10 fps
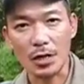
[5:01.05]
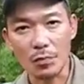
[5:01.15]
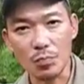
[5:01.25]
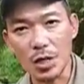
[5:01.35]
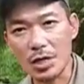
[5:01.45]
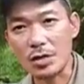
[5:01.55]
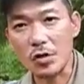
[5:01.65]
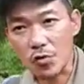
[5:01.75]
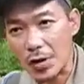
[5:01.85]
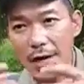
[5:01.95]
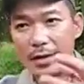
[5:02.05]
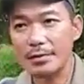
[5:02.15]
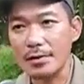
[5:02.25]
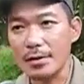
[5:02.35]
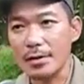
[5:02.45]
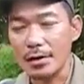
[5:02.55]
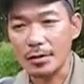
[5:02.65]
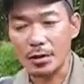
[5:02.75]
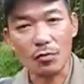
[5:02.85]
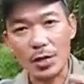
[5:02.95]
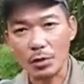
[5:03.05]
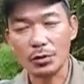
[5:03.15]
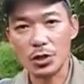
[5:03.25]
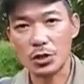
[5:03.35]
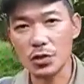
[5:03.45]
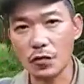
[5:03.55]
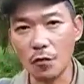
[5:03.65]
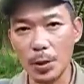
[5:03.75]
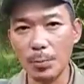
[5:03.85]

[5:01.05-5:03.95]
that may create the right conditions for